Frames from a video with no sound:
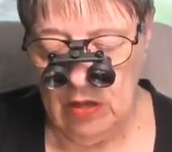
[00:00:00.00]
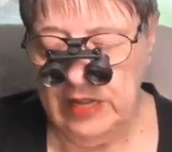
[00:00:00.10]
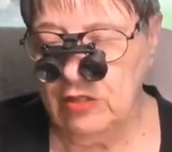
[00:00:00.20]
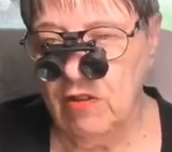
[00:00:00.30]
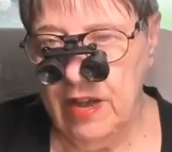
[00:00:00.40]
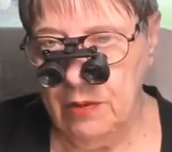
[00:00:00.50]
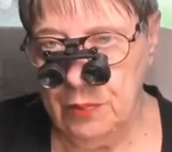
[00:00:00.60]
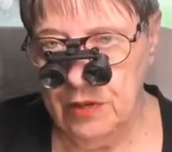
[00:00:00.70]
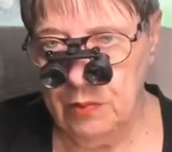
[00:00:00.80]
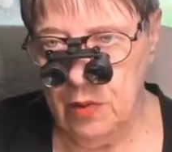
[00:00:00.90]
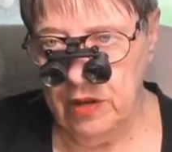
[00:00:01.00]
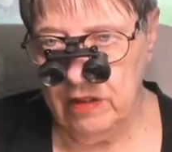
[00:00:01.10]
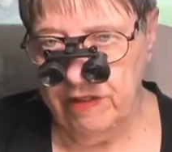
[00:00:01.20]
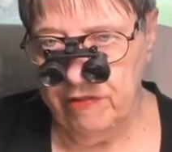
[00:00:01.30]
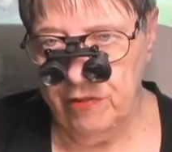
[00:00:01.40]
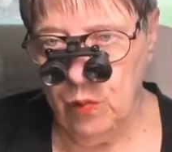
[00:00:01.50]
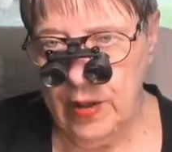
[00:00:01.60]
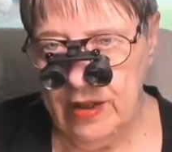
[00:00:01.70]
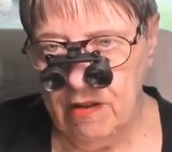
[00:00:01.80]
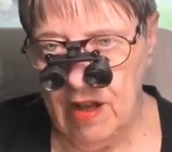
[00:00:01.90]
try to put a mark of
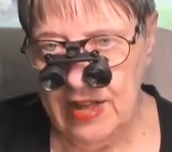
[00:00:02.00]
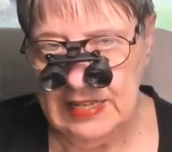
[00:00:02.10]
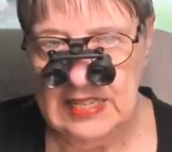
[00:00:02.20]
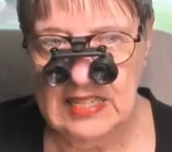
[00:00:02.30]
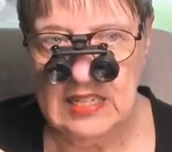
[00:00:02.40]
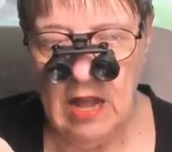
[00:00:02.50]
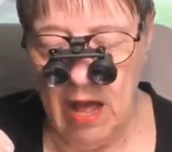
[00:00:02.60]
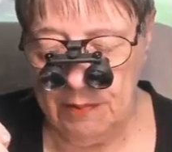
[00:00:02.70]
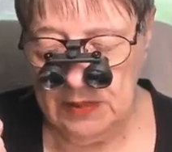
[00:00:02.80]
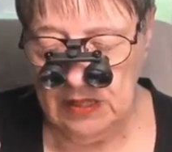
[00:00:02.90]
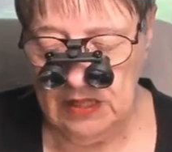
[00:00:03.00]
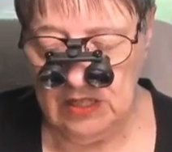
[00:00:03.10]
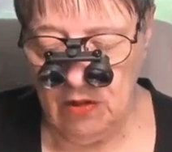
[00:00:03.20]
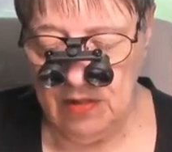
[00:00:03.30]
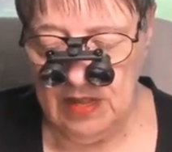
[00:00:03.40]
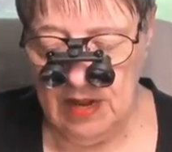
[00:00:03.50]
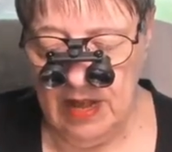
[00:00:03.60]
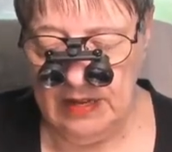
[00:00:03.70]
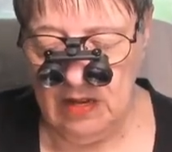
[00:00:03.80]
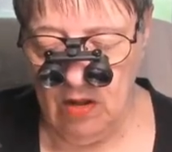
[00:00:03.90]
where I stopped so that
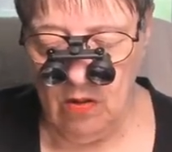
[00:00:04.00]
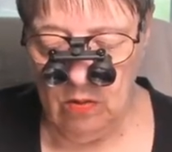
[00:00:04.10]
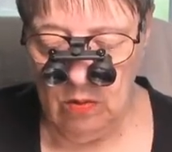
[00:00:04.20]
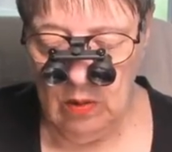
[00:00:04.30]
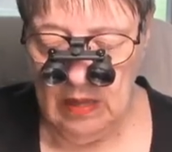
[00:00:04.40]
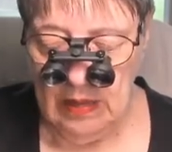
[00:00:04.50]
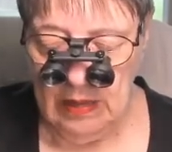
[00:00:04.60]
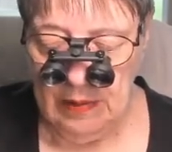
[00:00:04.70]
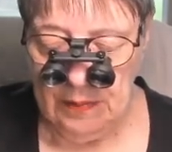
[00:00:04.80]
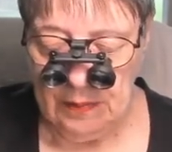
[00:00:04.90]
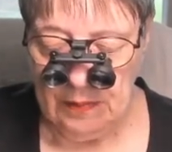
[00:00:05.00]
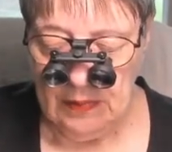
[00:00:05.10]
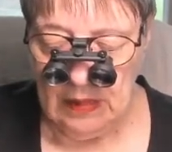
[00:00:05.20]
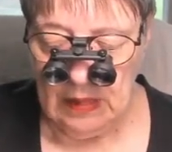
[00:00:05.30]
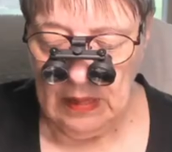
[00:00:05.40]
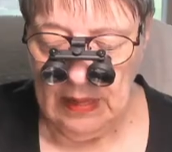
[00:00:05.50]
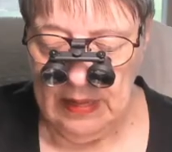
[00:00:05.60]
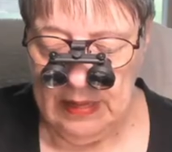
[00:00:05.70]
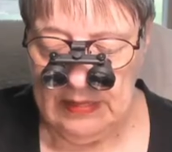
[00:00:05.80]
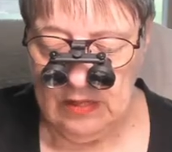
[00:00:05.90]
I know.
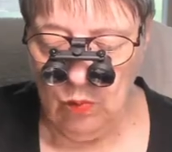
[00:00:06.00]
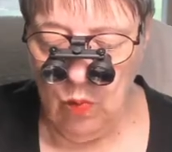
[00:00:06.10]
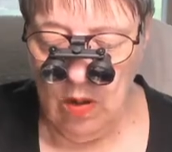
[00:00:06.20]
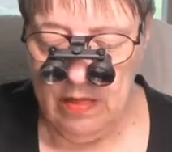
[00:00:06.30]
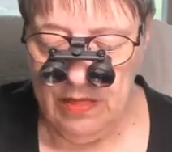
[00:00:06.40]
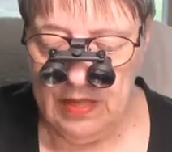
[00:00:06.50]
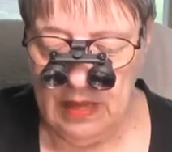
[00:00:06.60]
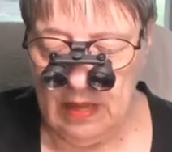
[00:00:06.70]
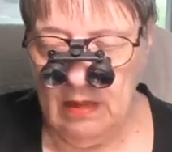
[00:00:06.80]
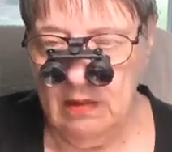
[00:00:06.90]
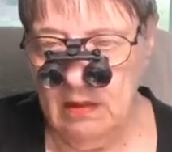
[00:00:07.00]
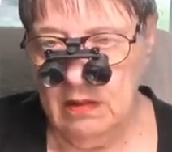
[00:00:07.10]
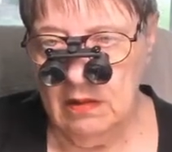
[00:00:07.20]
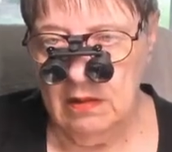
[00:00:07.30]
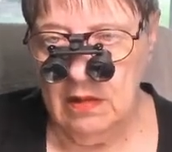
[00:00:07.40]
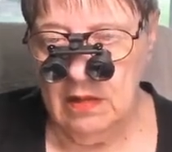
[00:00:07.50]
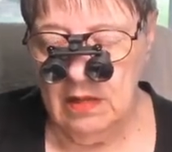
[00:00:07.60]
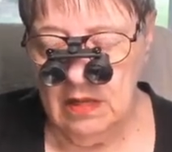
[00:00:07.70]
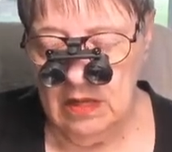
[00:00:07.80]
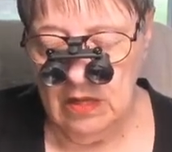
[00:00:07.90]
It's one thing
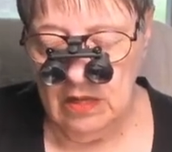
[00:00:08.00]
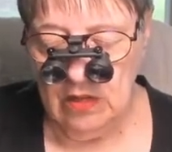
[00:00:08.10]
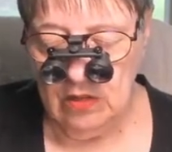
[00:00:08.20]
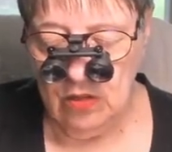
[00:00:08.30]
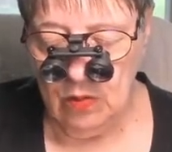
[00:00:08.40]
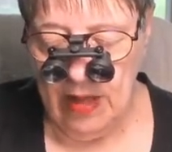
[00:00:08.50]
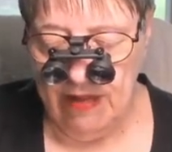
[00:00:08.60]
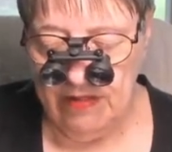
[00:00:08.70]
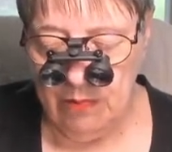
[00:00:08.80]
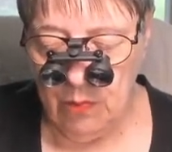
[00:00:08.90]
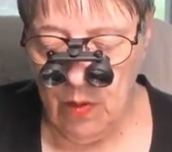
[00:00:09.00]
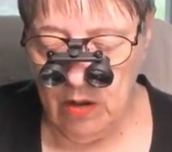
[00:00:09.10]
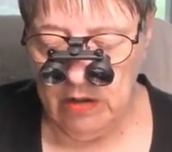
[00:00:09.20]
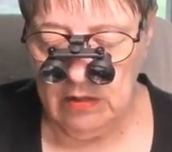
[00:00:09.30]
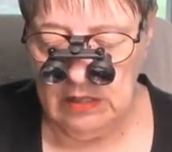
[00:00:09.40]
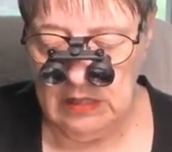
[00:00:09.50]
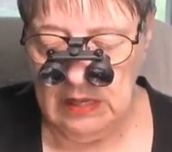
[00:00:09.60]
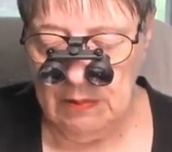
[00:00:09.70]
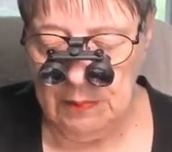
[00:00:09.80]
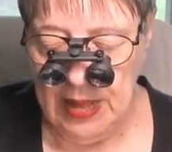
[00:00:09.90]
to have it marked
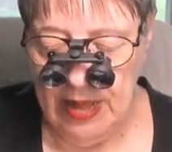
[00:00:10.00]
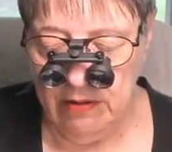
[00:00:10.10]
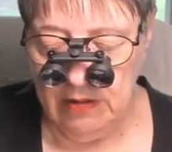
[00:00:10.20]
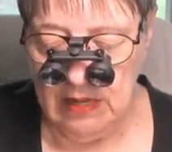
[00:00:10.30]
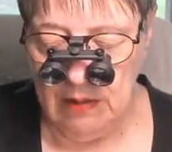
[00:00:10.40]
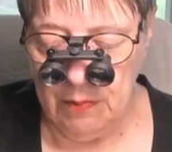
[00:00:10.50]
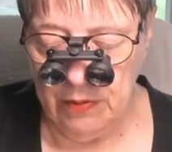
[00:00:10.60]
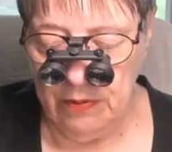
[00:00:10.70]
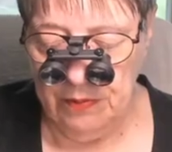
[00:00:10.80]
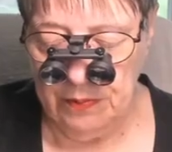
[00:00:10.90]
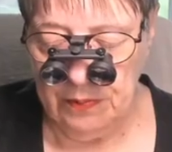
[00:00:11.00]
in Pattern Keeper,